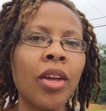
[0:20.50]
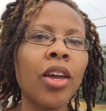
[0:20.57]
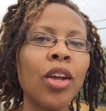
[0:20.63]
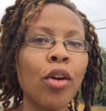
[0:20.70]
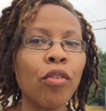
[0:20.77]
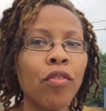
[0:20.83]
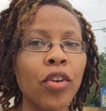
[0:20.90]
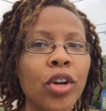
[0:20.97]

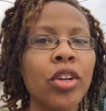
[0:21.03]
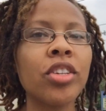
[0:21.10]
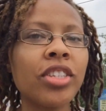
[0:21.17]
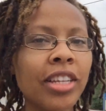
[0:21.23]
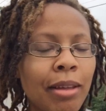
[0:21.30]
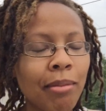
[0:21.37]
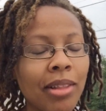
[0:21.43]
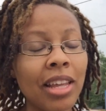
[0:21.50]
your
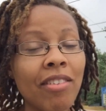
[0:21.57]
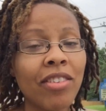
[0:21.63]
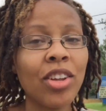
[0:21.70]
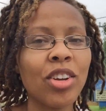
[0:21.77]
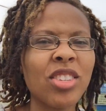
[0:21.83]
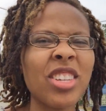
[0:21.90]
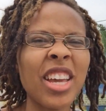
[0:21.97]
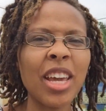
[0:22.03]
first and even
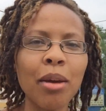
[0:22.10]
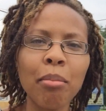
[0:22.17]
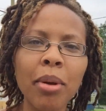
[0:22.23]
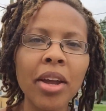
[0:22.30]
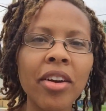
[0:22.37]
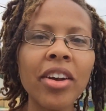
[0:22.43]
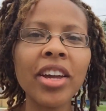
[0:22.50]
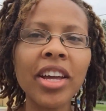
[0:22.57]
your second
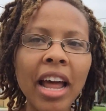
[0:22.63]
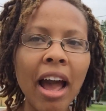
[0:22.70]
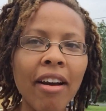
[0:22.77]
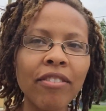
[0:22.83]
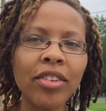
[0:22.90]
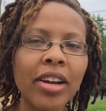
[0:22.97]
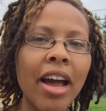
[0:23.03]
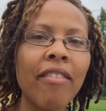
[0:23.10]
period
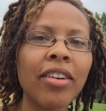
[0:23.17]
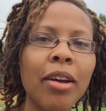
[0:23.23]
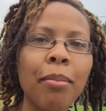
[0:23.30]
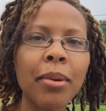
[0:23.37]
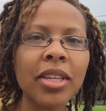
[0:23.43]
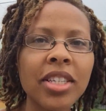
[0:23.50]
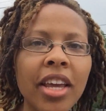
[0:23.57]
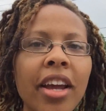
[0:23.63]
after having a
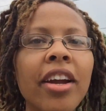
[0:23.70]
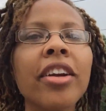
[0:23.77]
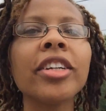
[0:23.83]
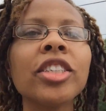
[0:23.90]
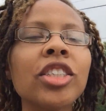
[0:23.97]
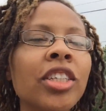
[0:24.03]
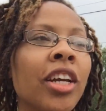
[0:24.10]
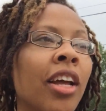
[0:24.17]

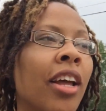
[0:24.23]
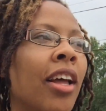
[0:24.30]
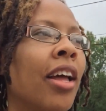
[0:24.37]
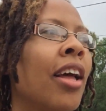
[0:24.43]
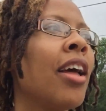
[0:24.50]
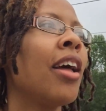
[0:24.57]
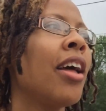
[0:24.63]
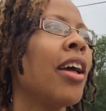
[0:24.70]
miscarriage.
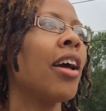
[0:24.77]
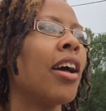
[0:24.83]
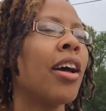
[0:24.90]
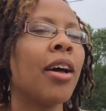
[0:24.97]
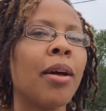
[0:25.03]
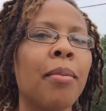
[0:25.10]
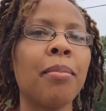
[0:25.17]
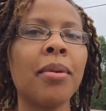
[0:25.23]

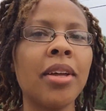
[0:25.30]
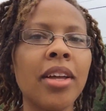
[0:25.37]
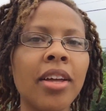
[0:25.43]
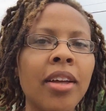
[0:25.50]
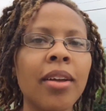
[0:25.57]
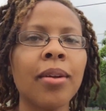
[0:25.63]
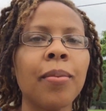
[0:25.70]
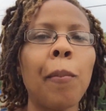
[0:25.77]

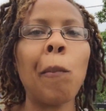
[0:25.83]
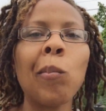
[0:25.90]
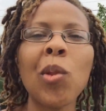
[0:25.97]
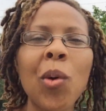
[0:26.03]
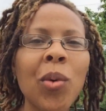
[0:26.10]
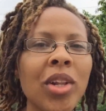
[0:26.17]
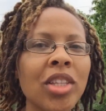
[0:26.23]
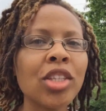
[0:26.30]

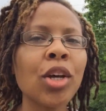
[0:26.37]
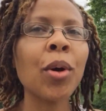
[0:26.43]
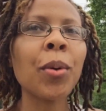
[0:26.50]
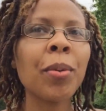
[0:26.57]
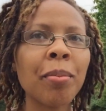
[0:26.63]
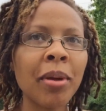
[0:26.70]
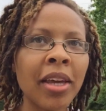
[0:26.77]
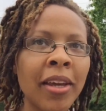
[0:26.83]
No one
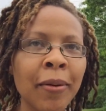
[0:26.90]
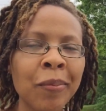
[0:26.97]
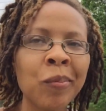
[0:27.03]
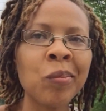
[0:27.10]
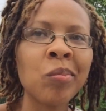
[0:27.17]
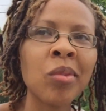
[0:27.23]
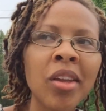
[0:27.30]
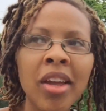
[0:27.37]
told me
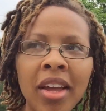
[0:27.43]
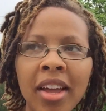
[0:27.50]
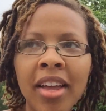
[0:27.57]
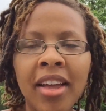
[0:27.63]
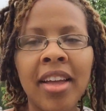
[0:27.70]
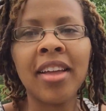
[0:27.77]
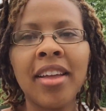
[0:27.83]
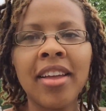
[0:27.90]

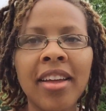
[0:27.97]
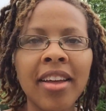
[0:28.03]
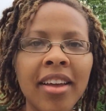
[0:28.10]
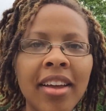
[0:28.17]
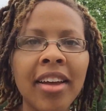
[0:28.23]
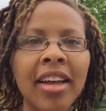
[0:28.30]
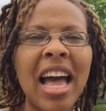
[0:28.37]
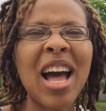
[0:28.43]

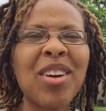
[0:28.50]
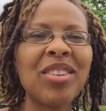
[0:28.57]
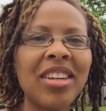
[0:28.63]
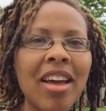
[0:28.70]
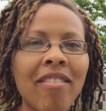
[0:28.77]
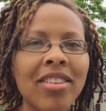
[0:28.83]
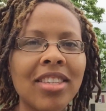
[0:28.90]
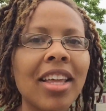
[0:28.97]
how
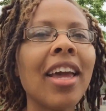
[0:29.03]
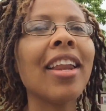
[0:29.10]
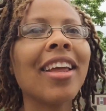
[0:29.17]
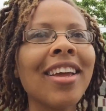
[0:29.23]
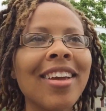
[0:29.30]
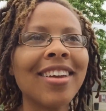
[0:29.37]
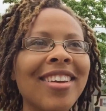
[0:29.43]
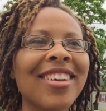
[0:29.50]

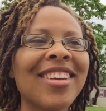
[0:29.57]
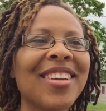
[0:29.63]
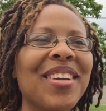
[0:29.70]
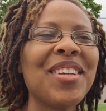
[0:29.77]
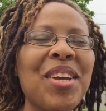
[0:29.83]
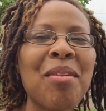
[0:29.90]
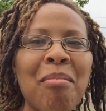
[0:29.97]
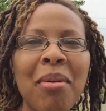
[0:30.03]
devastating
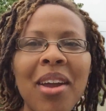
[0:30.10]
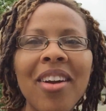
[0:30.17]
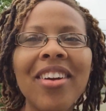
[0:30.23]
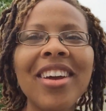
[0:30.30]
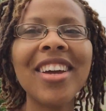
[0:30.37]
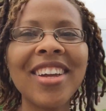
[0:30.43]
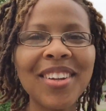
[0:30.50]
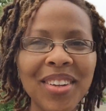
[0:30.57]
your
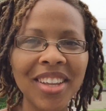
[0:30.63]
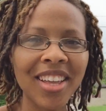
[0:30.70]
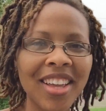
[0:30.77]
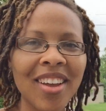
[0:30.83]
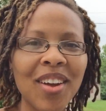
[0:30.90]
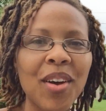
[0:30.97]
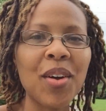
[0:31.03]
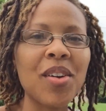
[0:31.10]
period
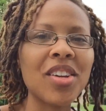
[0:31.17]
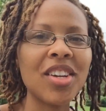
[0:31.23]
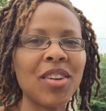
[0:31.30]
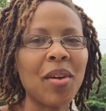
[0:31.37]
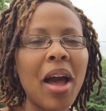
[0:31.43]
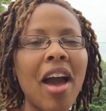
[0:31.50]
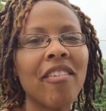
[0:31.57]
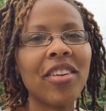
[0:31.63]
or
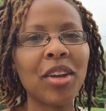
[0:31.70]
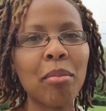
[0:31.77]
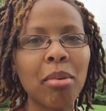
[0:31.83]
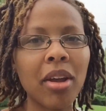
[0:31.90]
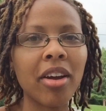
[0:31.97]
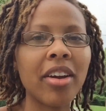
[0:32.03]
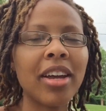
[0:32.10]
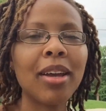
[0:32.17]
having your
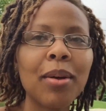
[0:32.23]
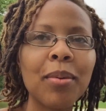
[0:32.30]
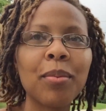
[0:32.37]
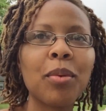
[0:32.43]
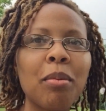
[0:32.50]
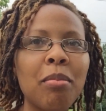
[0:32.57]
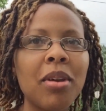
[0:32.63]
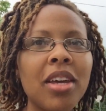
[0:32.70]
period
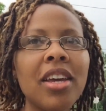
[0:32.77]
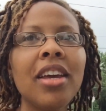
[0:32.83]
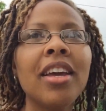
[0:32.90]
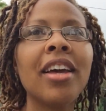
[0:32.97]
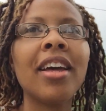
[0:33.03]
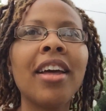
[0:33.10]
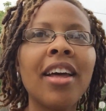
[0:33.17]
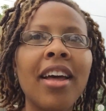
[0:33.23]
would be
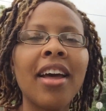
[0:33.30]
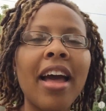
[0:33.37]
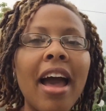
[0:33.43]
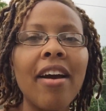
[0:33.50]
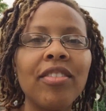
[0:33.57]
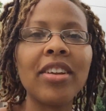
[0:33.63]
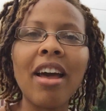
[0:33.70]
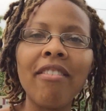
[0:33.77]

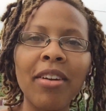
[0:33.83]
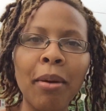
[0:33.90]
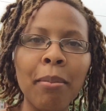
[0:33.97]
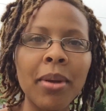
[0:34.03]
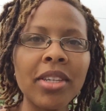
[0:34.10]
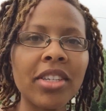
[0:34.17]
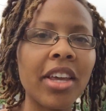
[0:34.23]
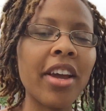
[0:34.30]
after having a
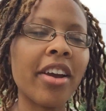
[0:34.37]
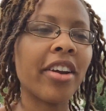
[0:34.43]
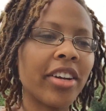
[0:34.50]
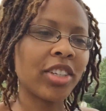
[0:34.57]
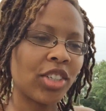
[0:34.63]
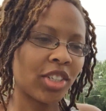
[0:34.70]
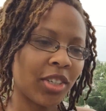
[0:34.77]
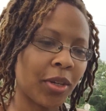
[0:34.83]

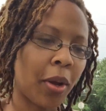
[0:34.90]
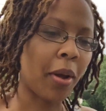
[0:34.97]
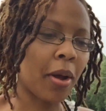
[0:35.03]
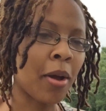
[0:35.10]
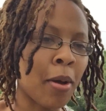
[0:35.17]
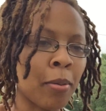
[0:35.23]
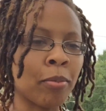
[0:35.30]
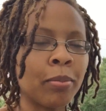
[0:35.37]
miscarriage.
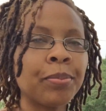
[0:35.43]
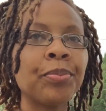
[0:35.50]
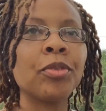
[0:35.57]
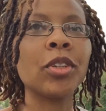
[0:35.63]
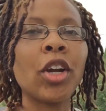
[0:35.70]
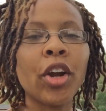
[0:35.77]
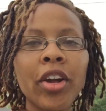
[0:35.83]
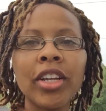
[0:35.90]

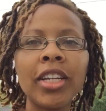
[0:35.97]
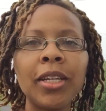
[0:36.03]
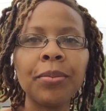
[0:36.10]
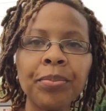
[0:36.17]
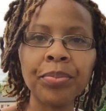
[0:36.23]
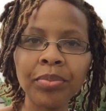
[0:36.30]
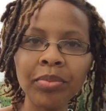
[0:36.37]
Currently